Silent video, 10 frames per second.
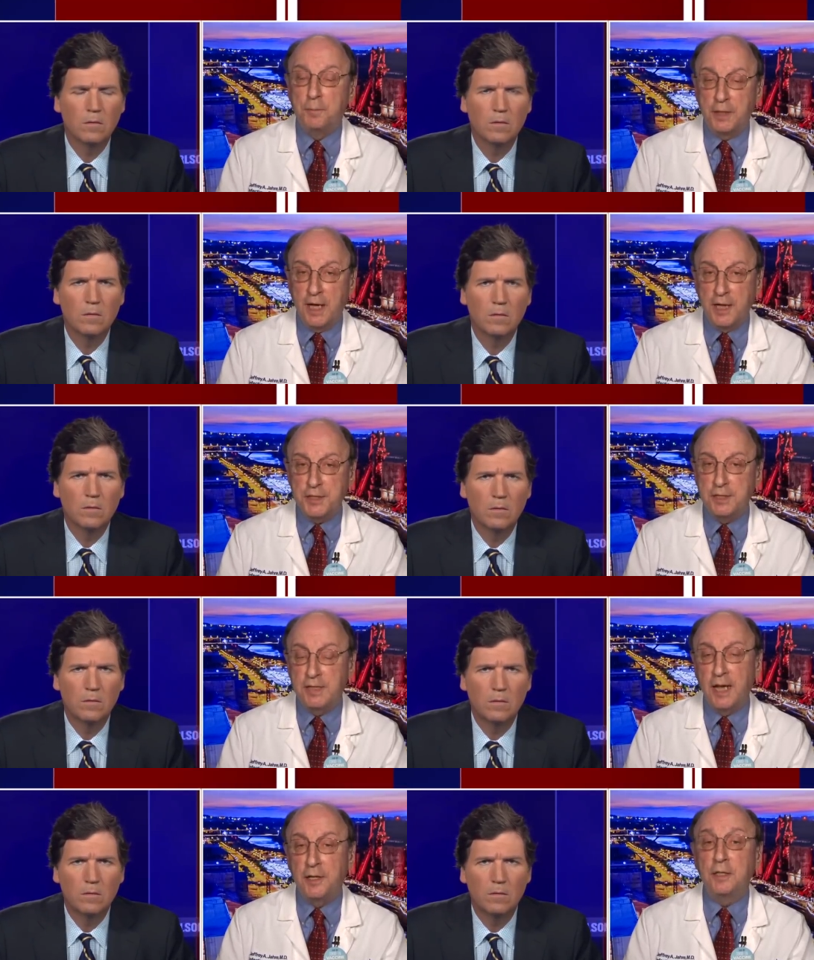Speaker 1: but as the
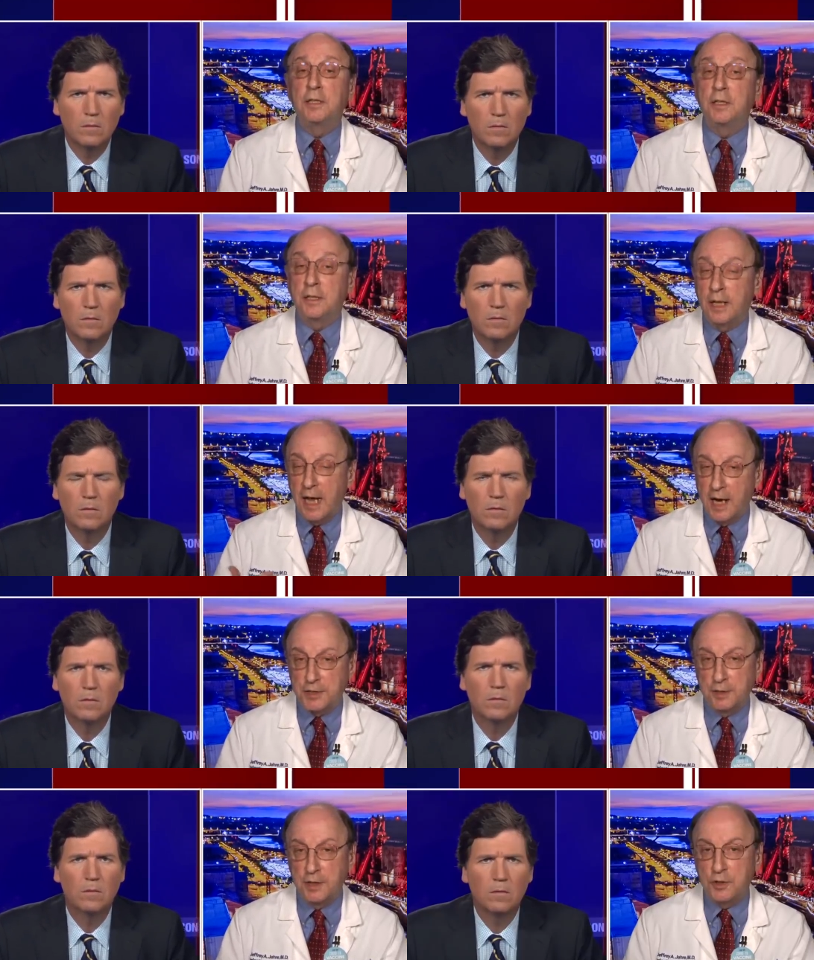data
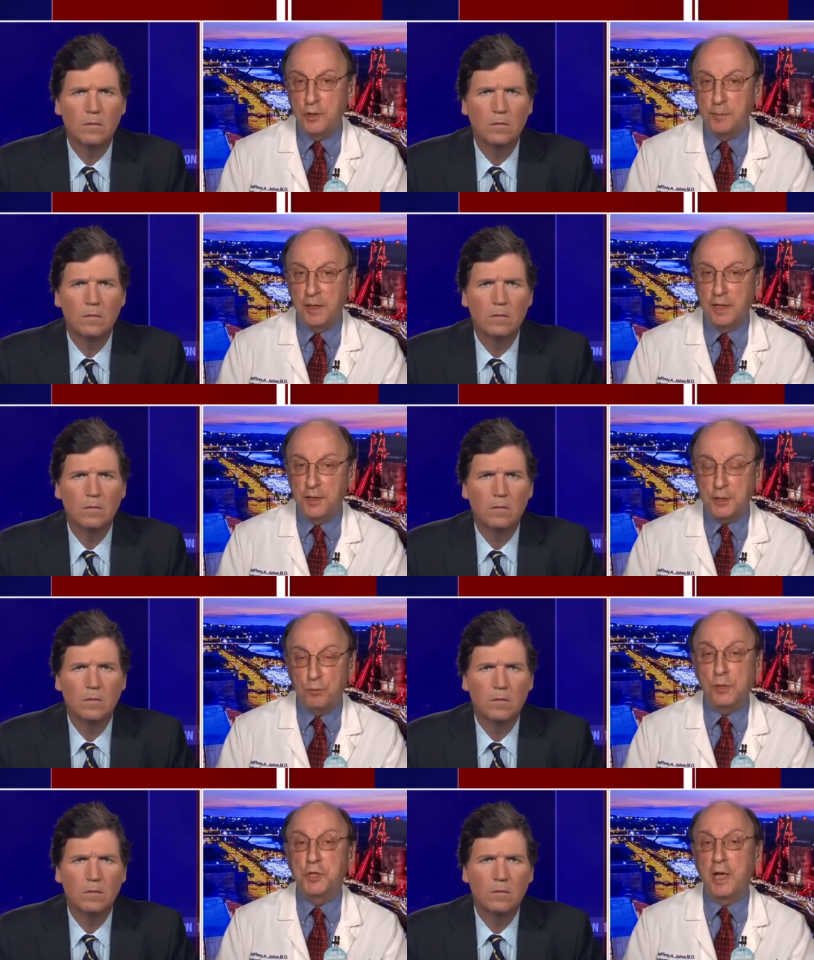actually accumulates,
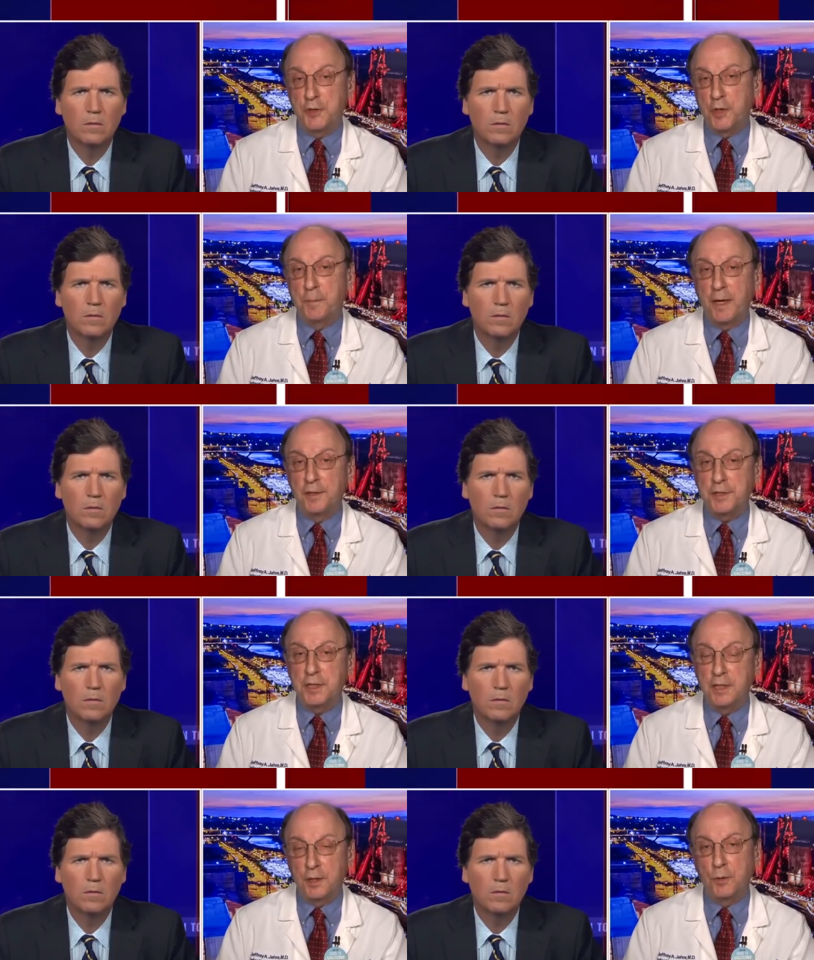we'll change our
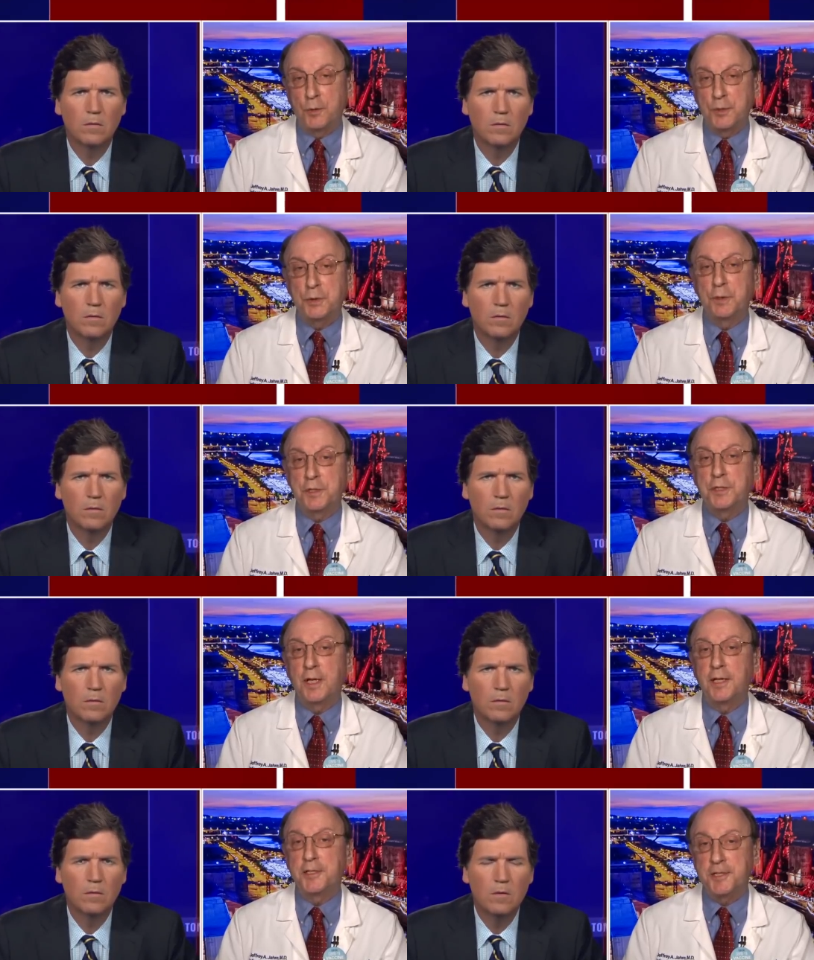policy in accordance with the
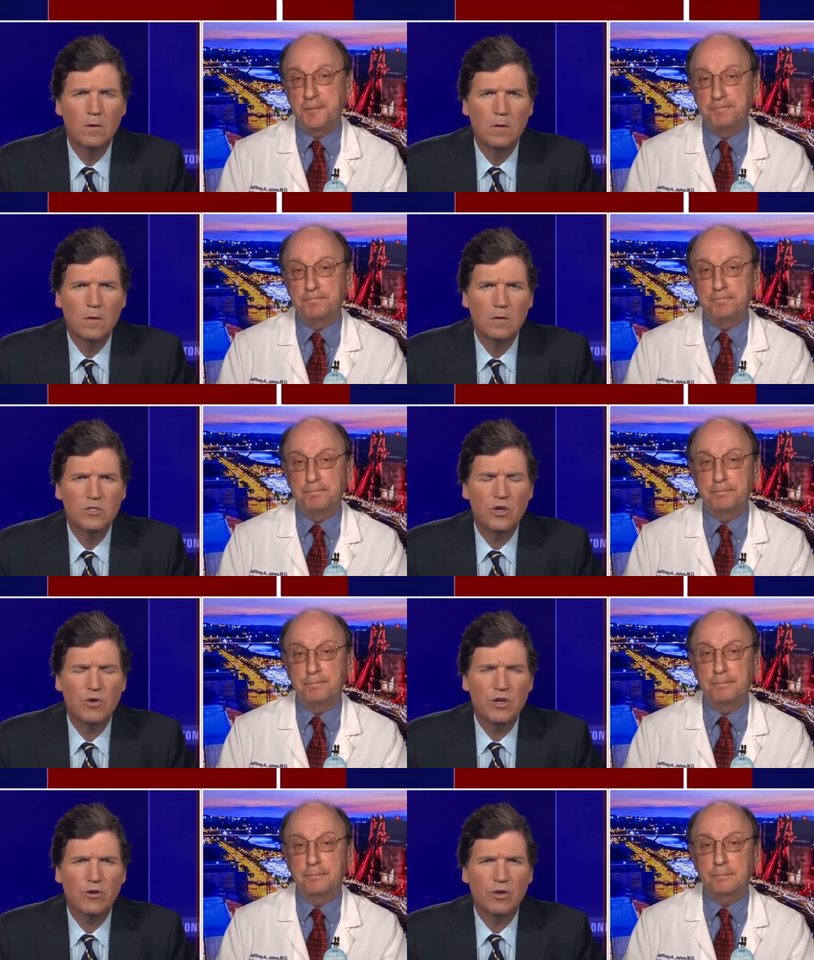science.
Speaker 2: So
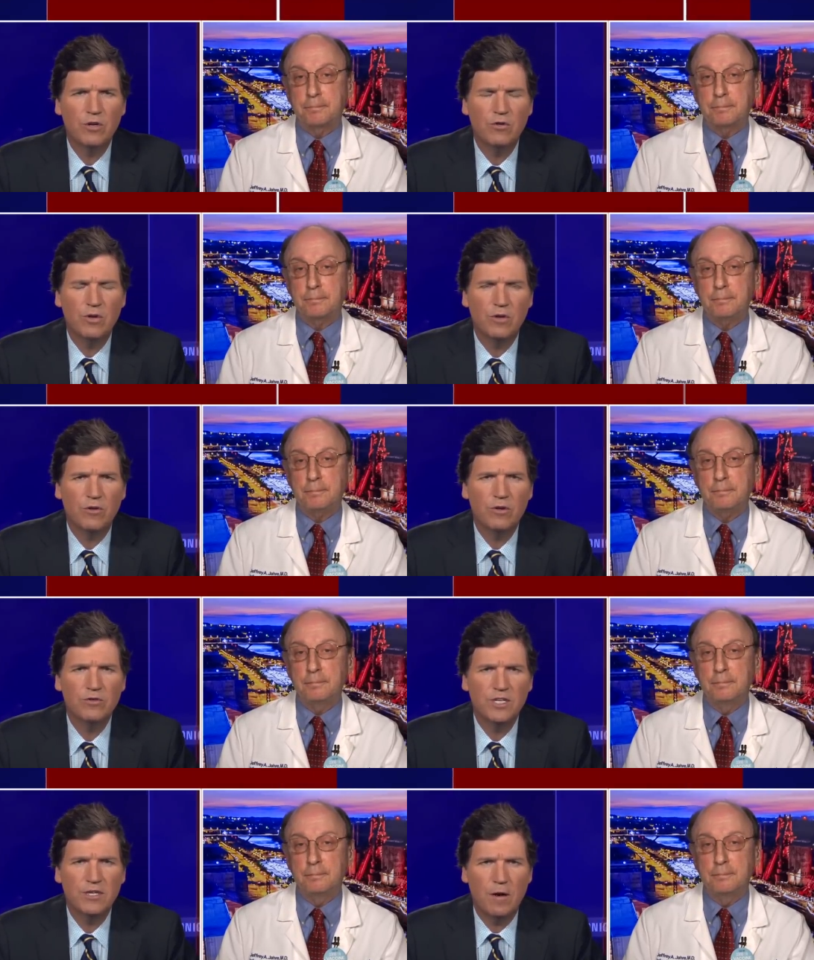you're, you, you're
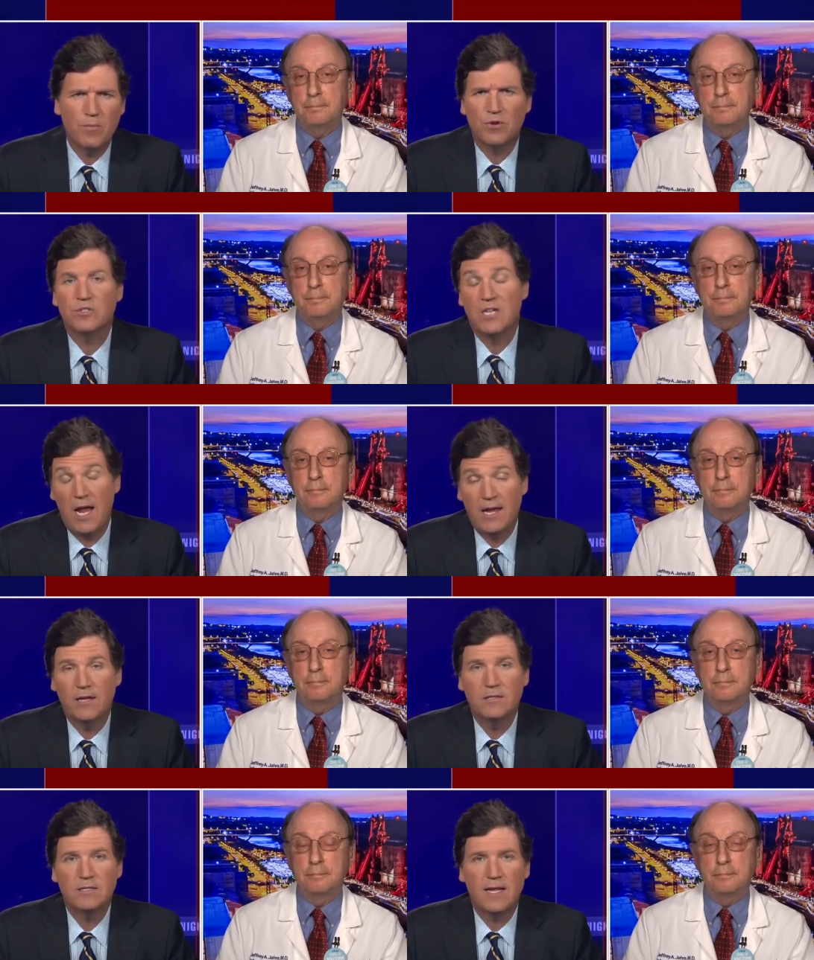using number
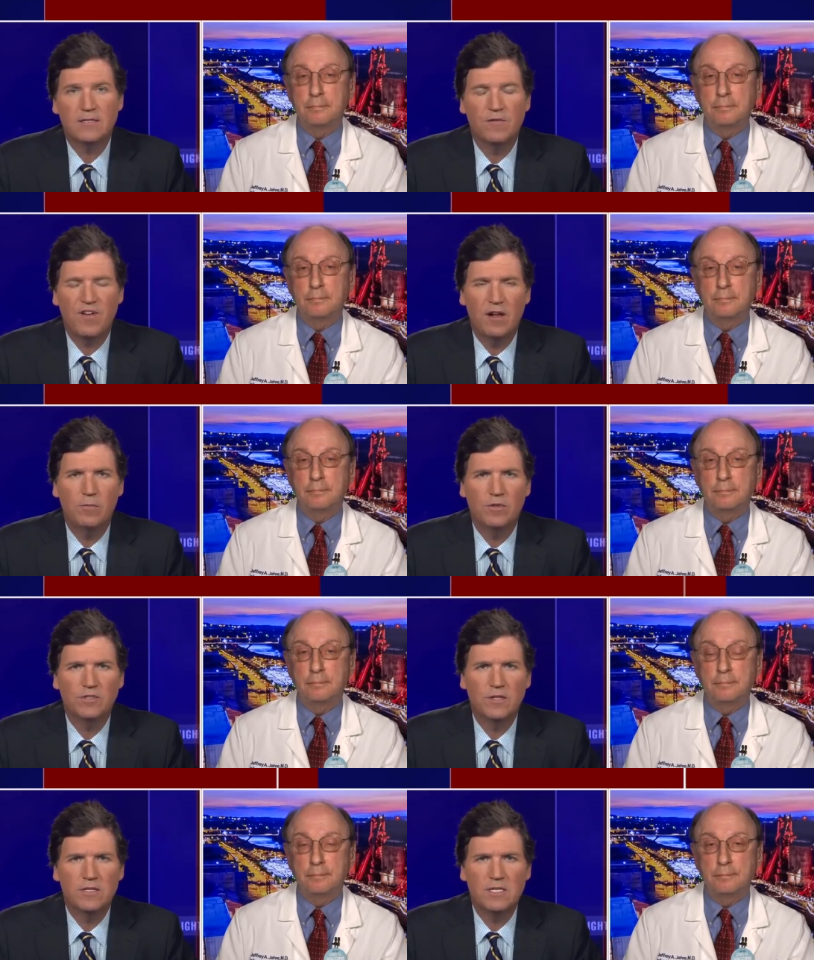science that's available
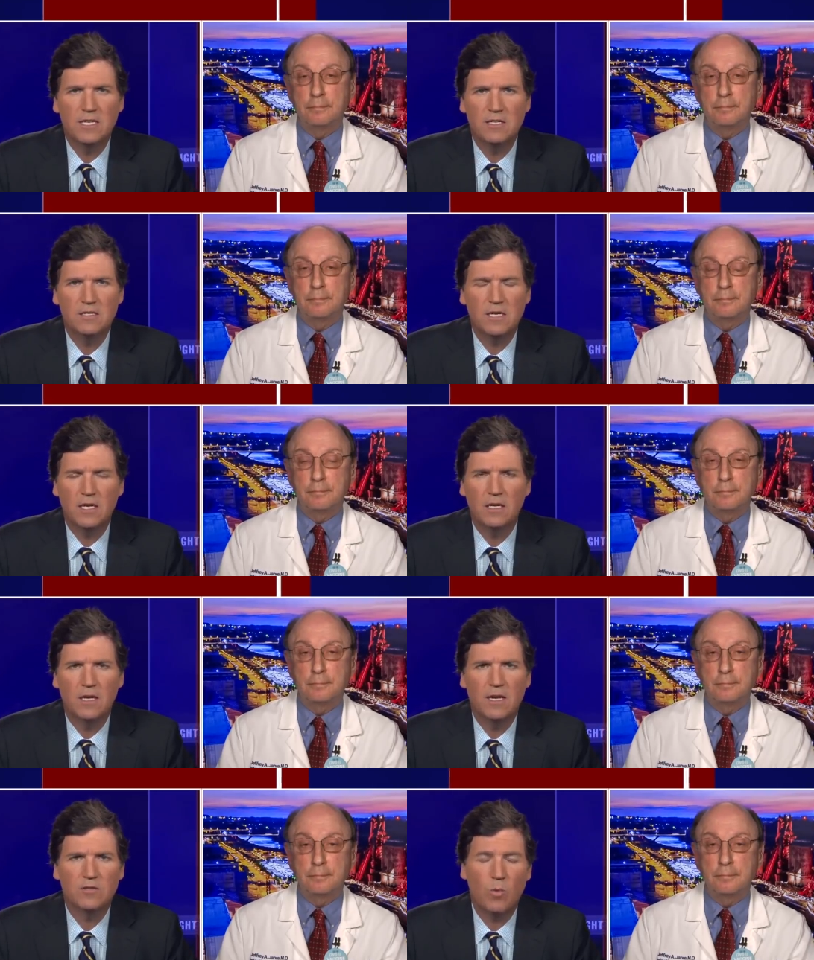to the C D
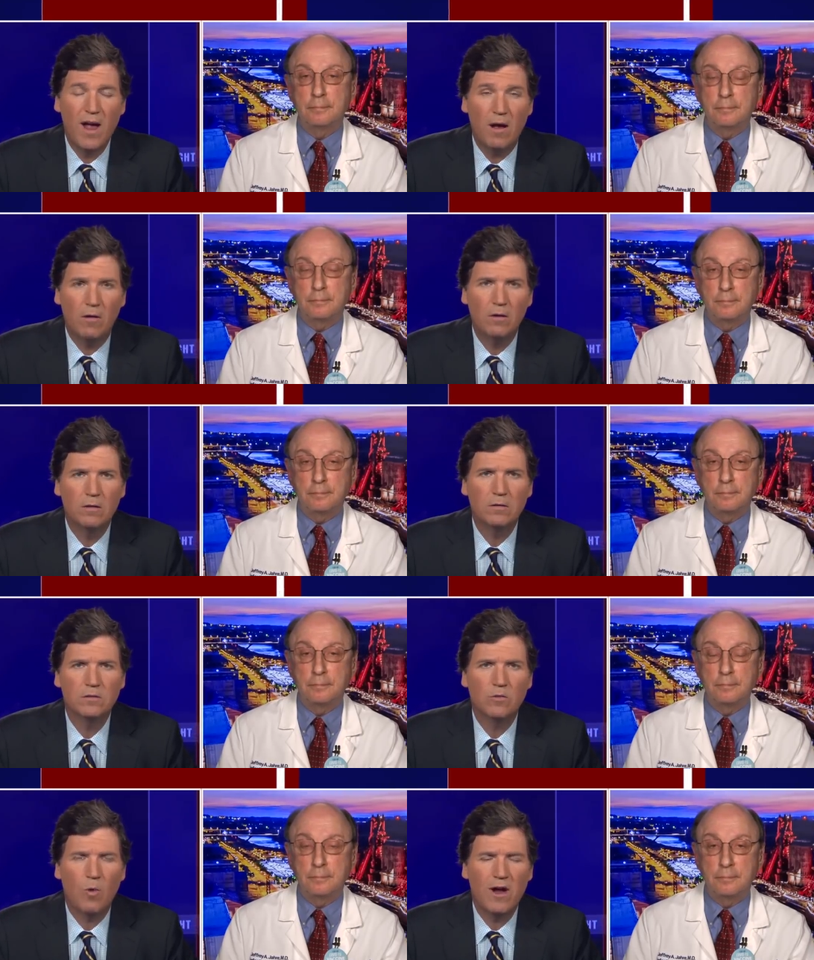C as well.
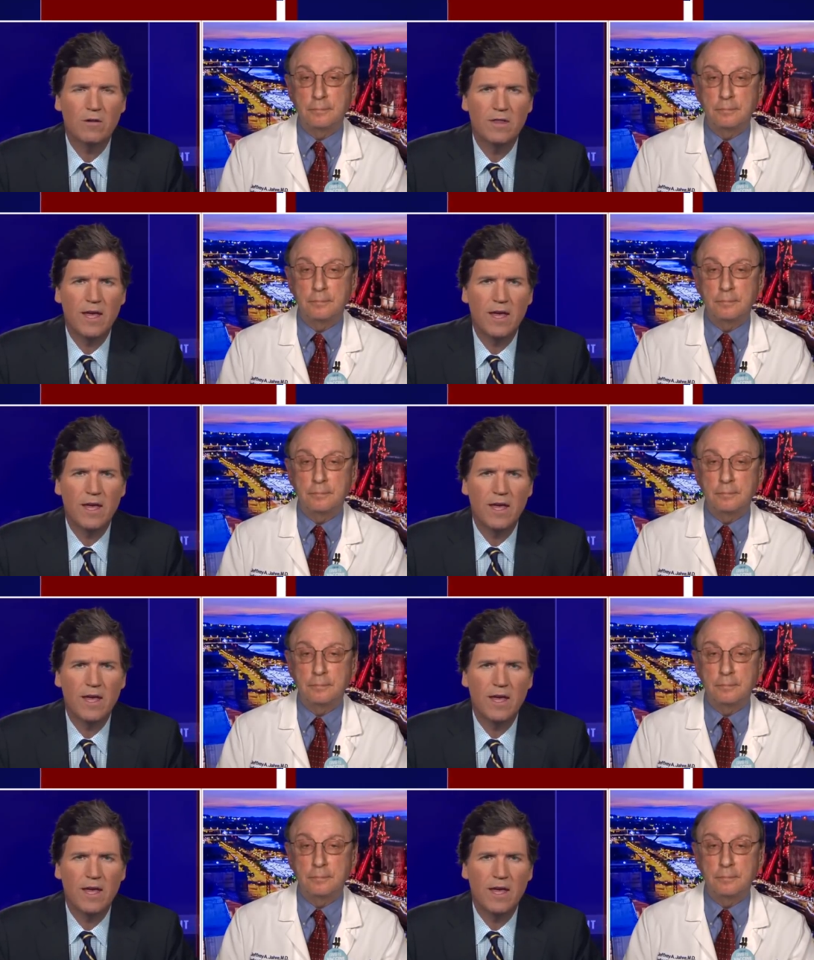So why aren't